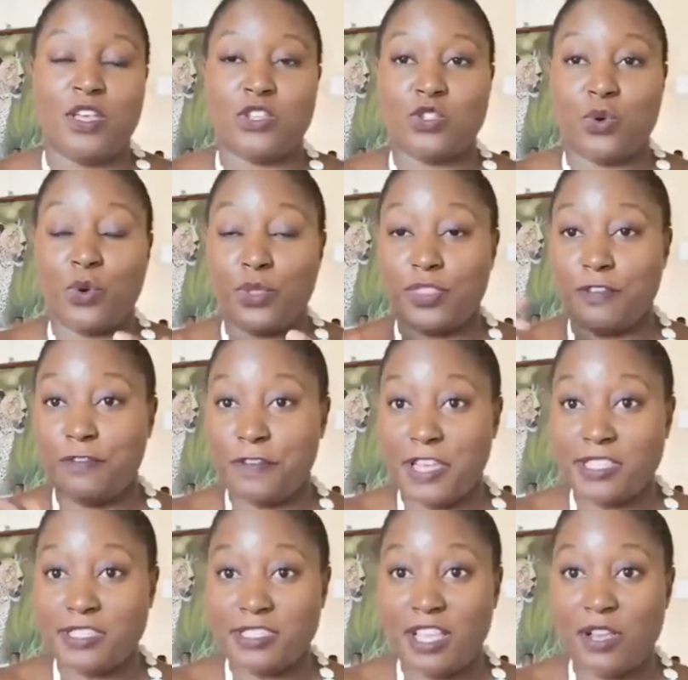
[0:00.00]
So on the
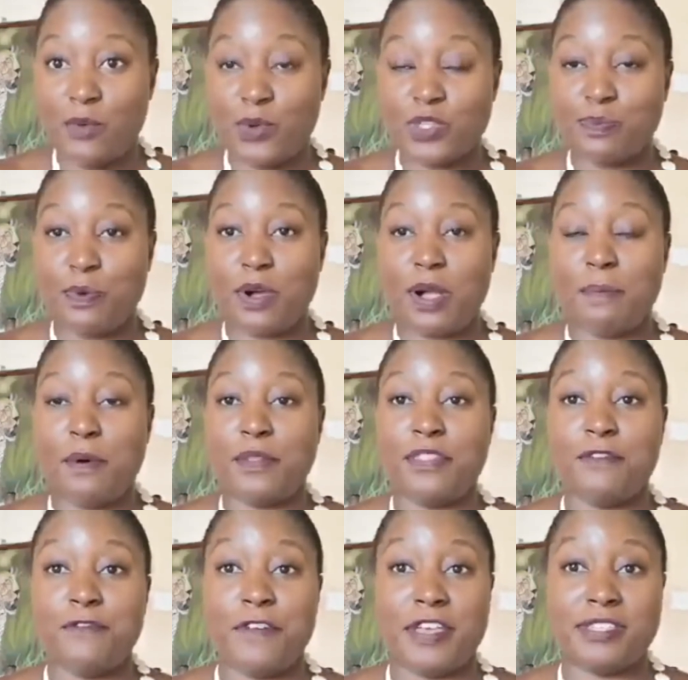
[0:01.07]
first day, we spoke about
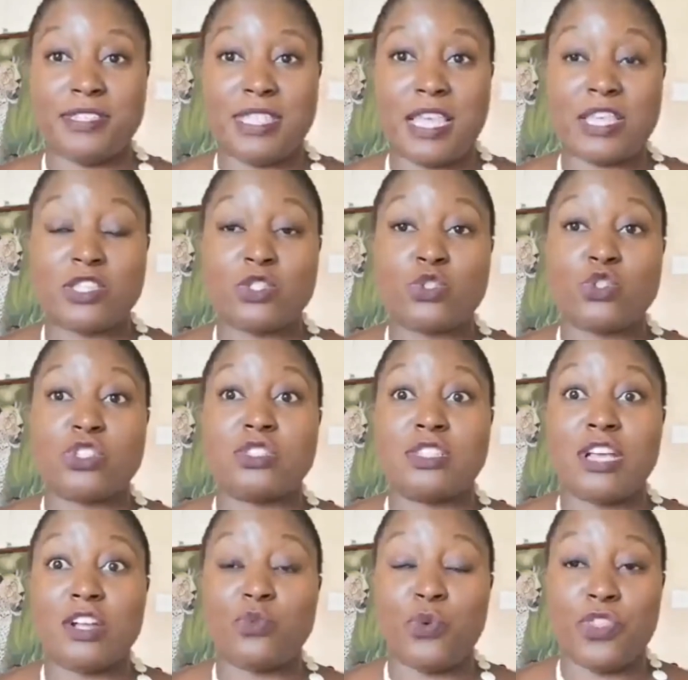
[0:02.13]
the first things to
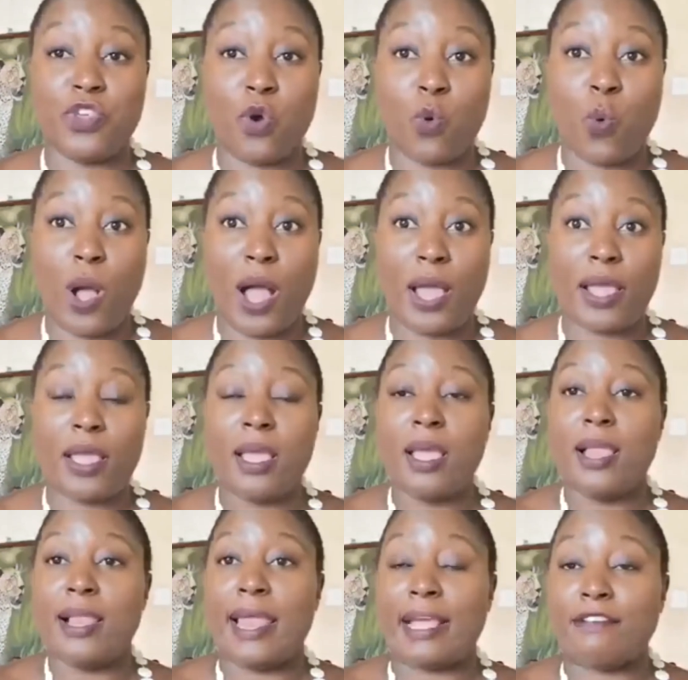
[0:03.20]
start with your why,
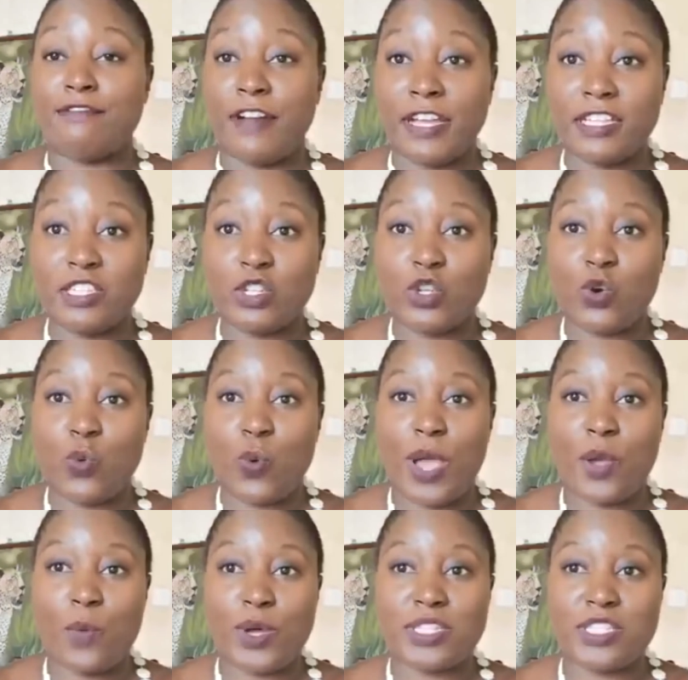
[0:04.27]
like finding your
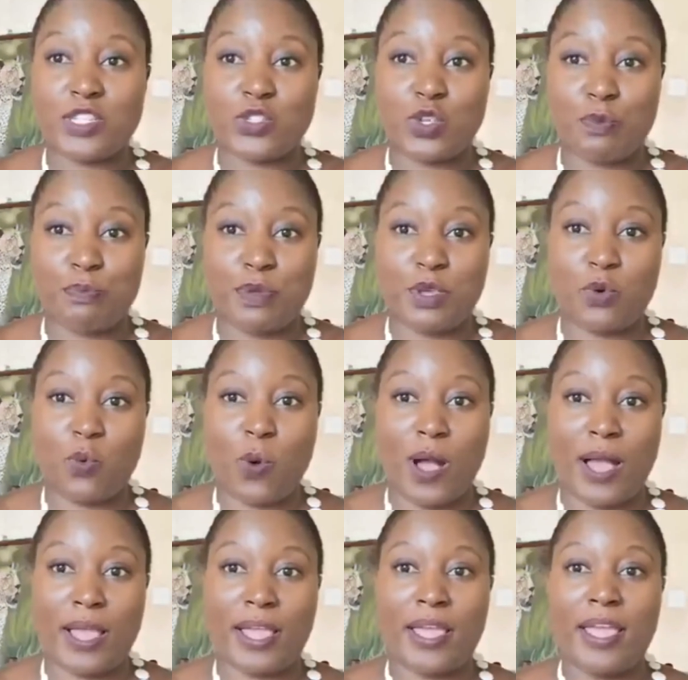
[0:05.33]
why. What is your big
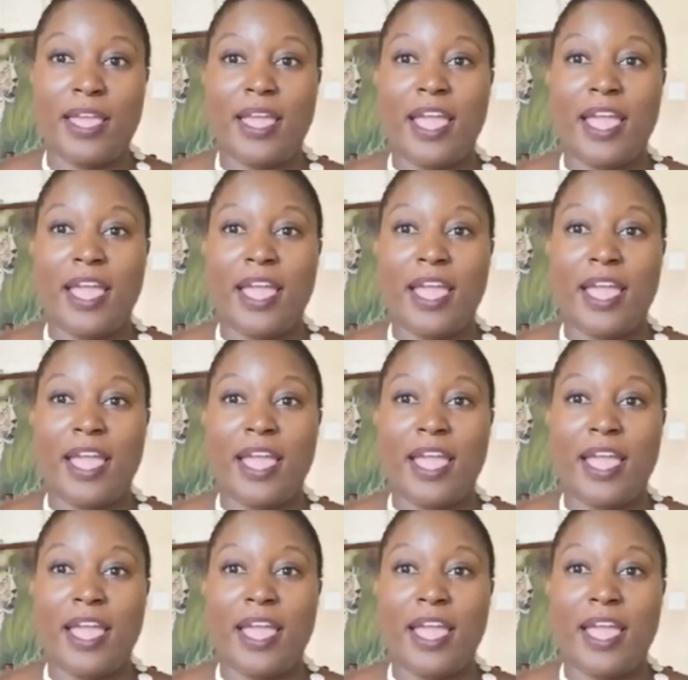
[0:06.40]
why?